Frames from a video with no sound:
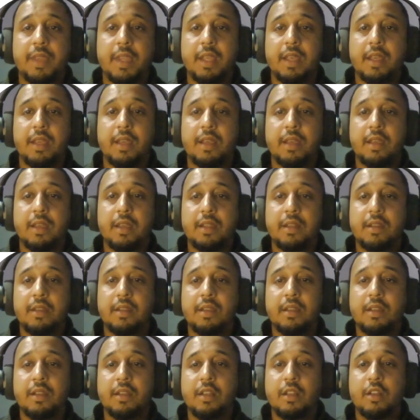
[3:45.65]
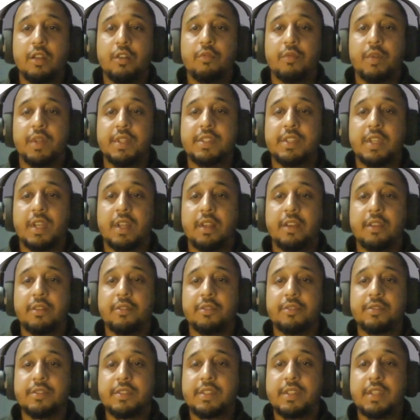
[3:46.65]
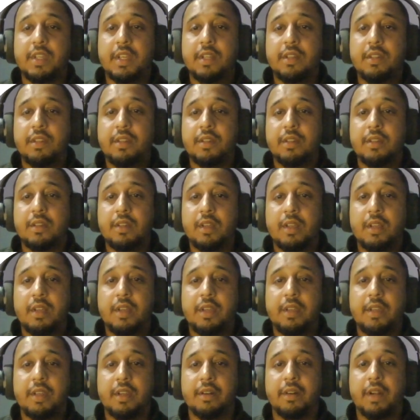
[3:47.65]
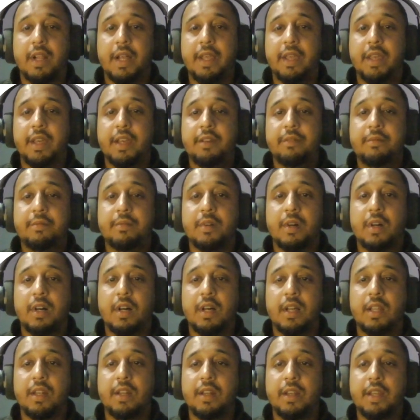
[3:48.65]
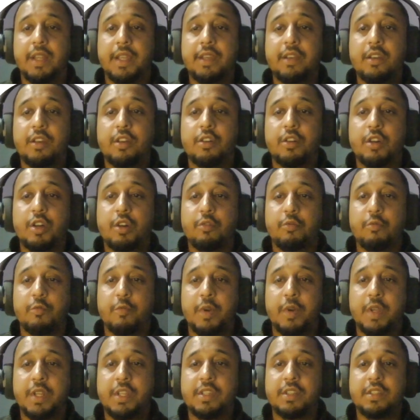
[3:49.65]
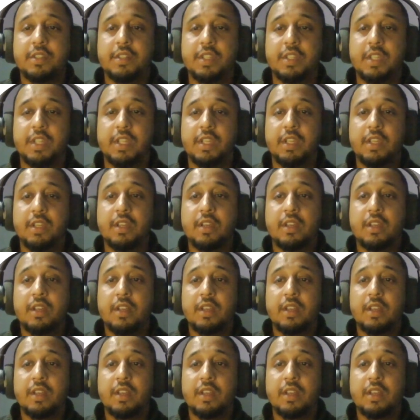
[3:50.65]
And once I click on send, here I have a link with the